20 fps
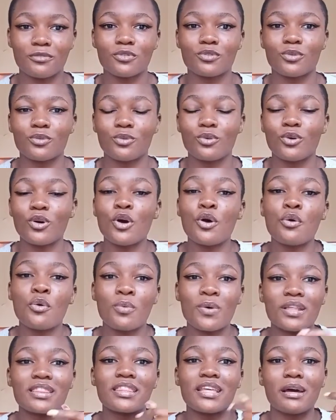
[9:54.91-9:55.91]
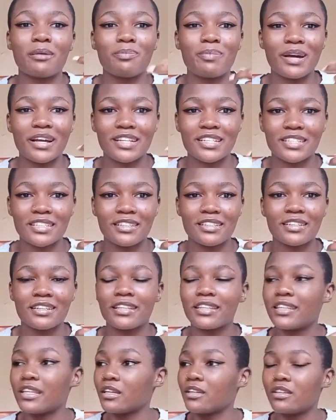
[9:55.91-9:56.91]
So when they are parting,
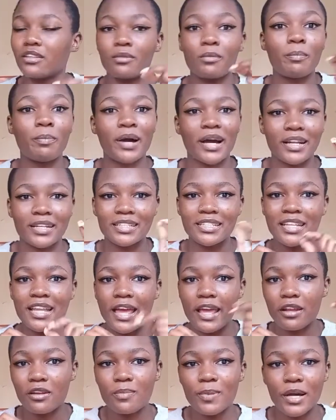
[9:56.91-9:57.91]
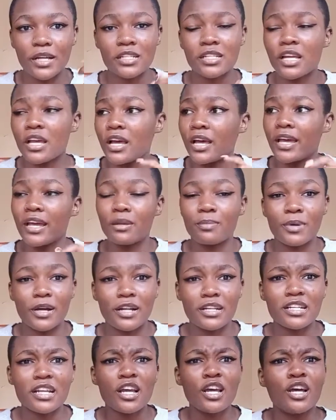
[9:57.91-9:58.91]
they part and part and part,
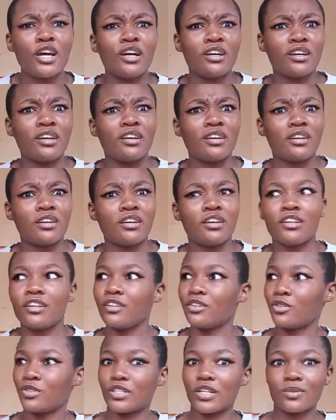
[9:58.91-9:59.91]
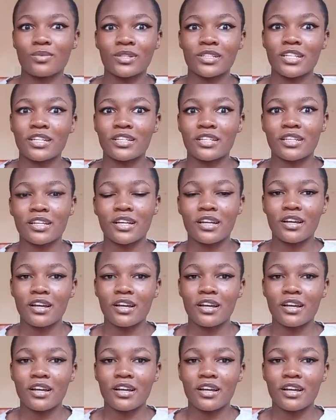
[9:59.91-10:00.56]
you start wondering,